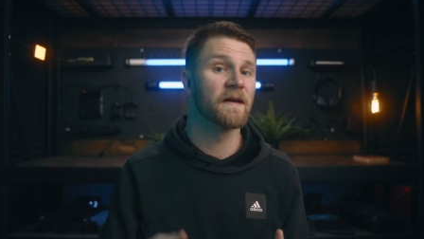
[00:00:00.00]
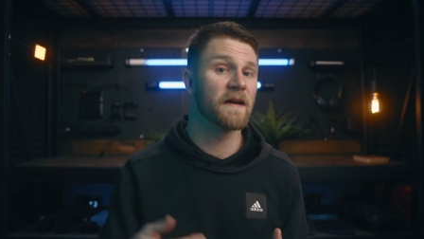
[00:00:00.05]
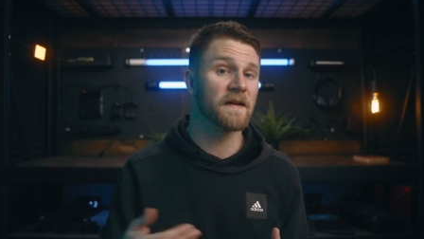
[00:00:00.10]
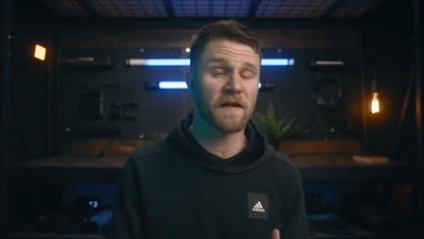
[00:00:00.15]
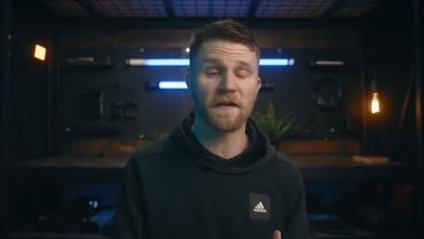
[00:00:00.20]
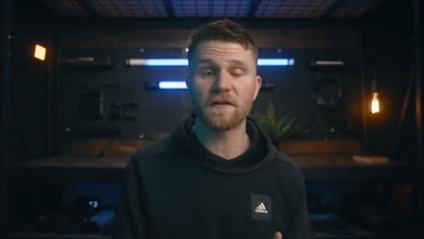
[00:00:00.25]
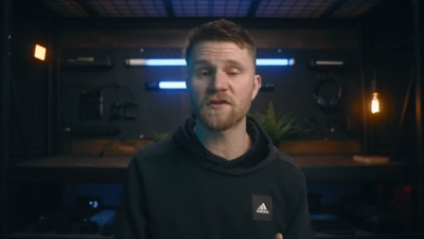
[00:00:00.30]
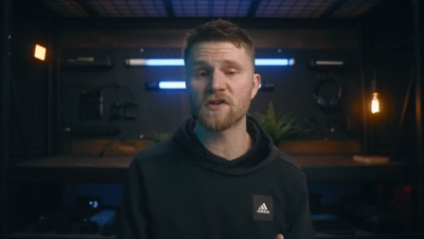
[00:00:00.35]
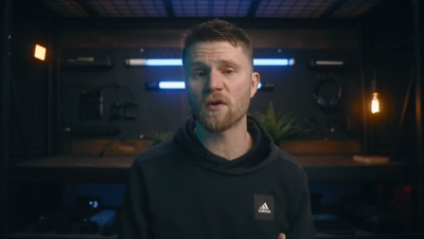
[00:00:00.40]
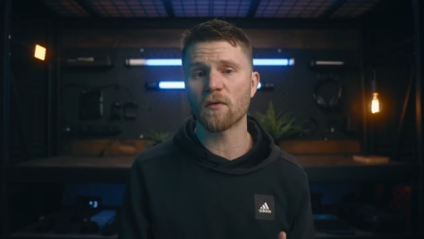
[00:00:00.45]
it
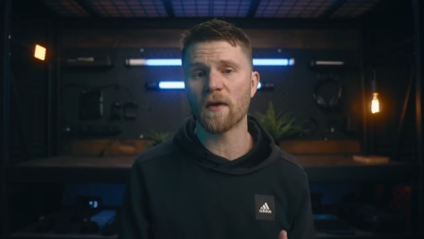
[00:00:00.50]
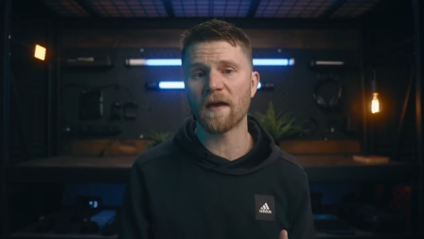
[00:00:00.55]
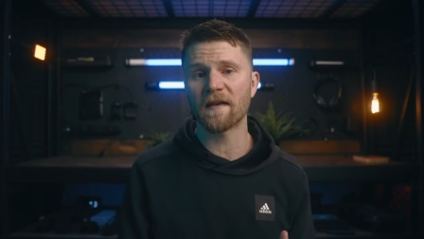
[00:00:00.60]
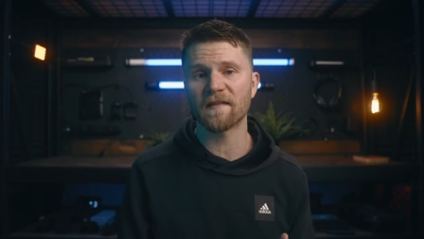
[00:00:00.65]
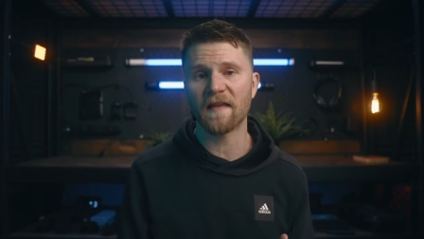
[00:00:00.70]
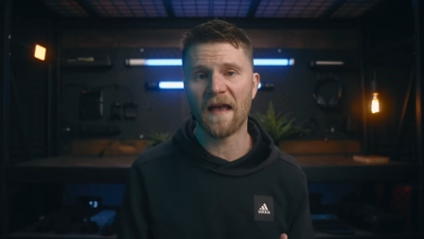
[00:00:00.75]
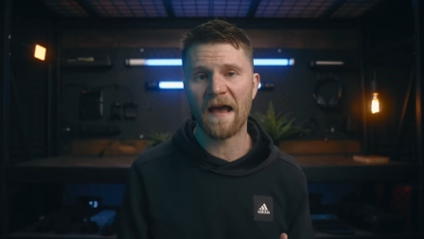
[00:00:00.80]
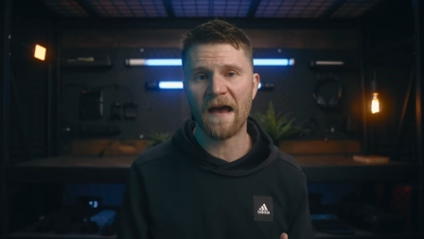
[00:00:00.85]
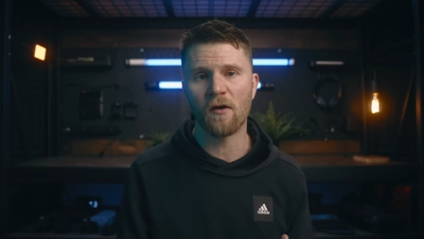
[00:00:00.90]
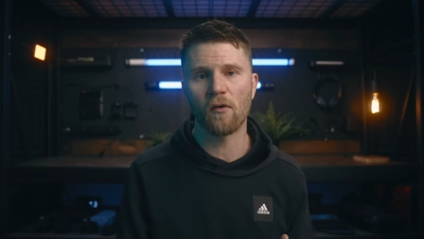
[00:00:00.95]
does showcase
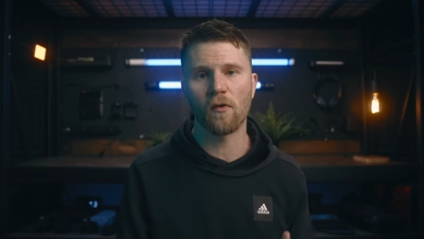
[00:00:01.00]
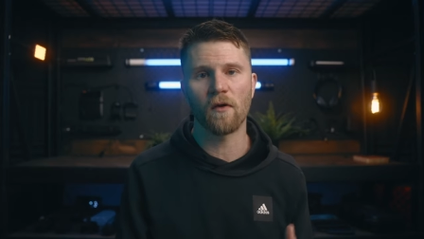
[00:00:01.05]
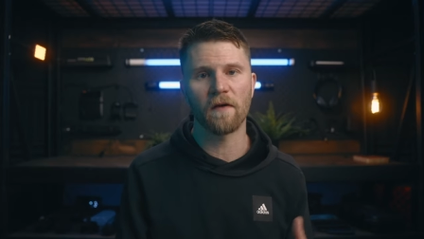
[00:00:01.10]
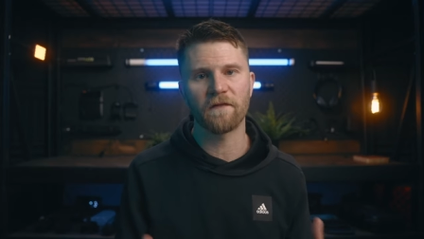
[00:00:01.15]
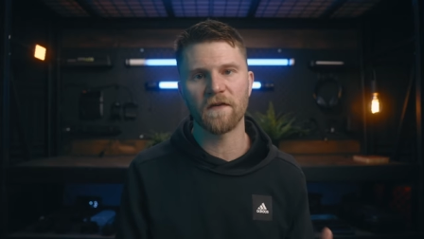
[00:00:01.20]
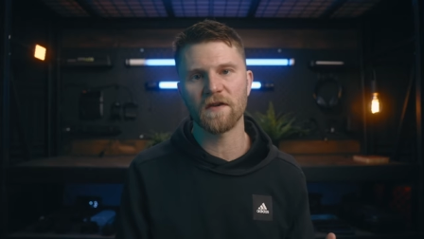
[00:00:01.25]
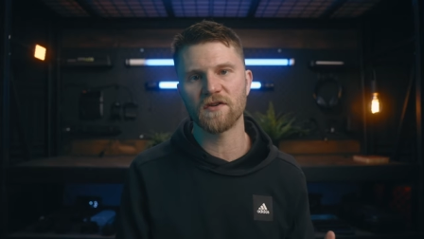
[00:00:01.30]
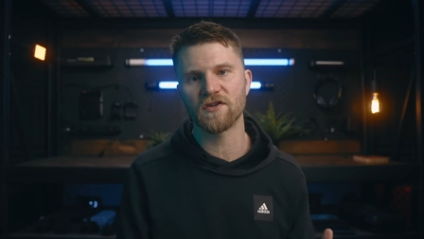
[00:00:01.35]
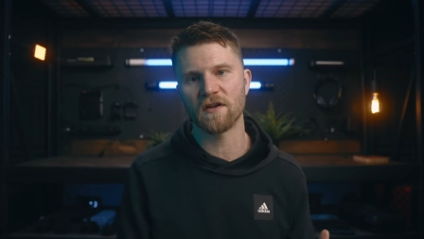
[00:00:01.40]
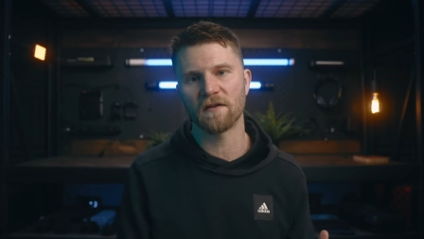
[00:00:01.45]
how
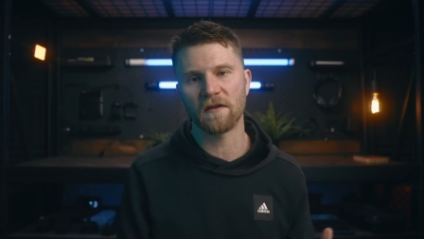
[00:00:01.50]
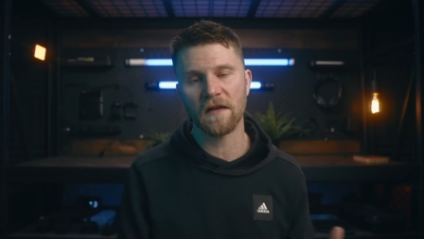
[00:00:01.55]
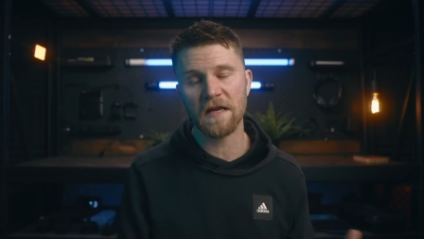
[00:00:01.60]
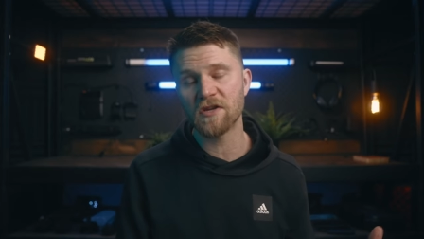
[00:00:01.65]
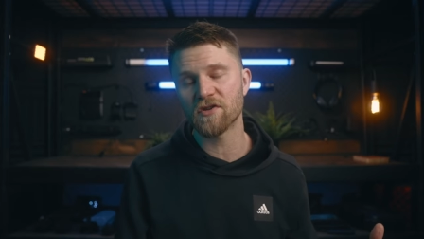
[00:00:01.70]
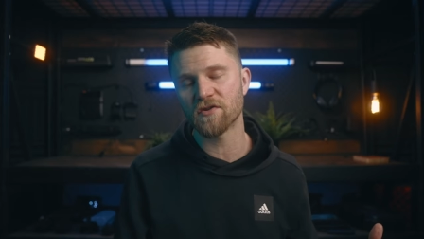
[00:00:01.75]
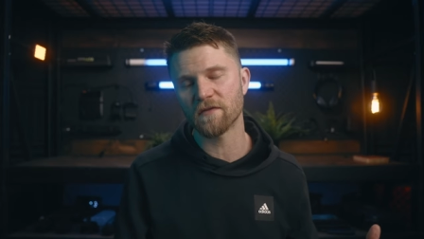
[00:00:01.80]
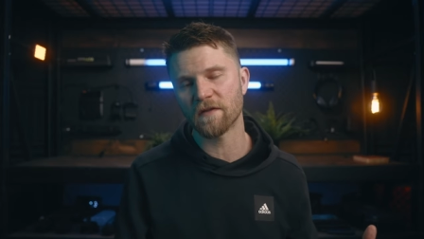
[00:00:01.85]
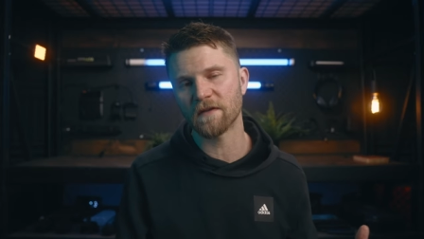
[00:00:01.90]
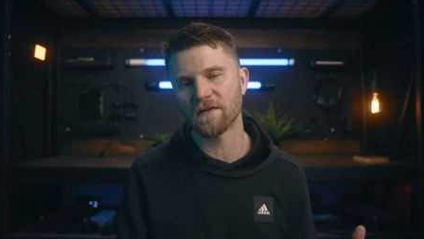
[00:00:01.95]
efficient
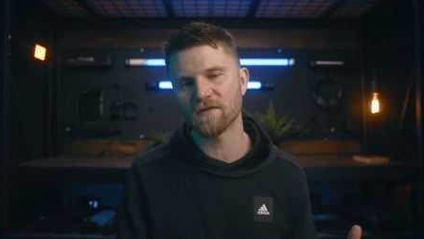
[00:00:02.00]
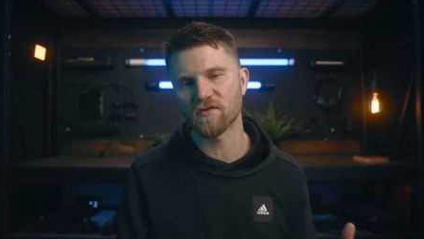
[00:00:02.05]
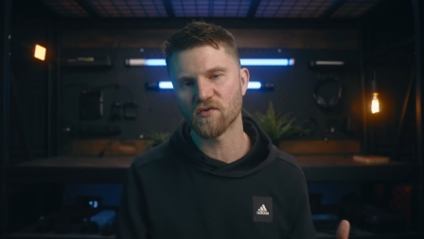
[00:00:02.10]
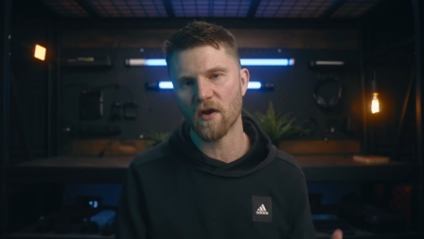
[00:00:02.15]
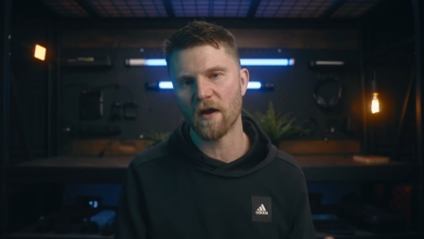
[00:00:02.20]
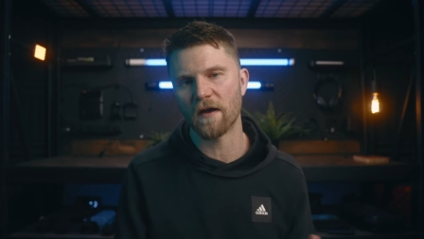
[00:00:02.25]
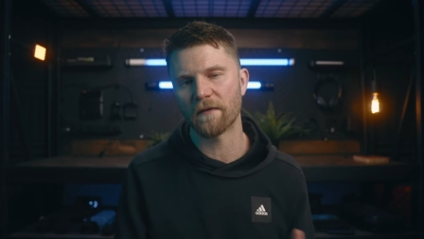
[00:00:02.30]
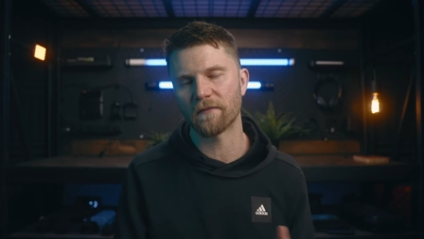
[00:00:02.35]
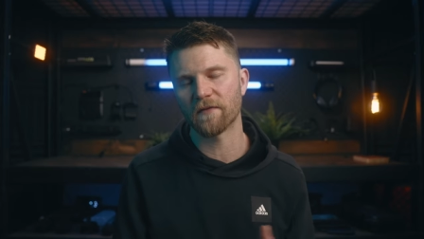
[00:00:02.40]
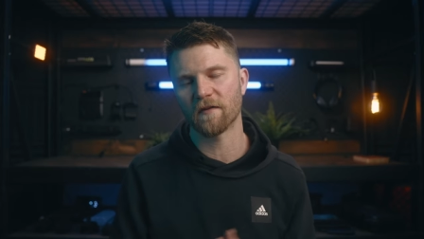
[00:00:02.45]
each of these
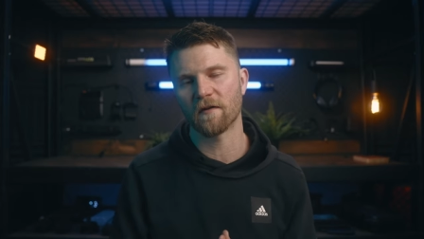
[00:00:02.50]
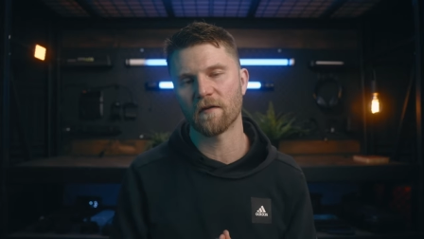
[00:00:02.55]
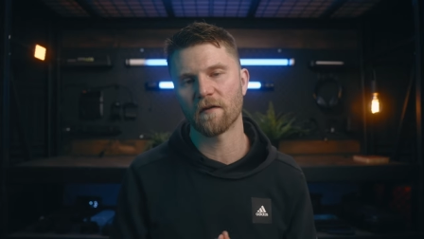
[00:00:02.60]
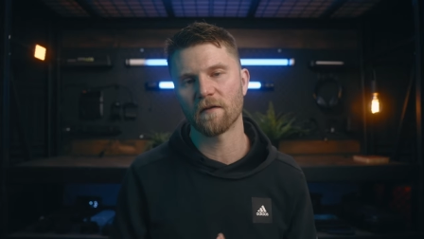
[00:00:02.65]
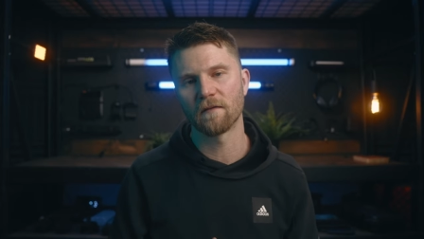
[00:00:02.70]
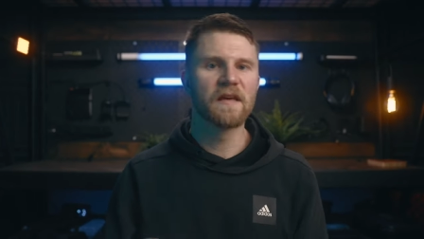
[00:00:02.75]
drives are.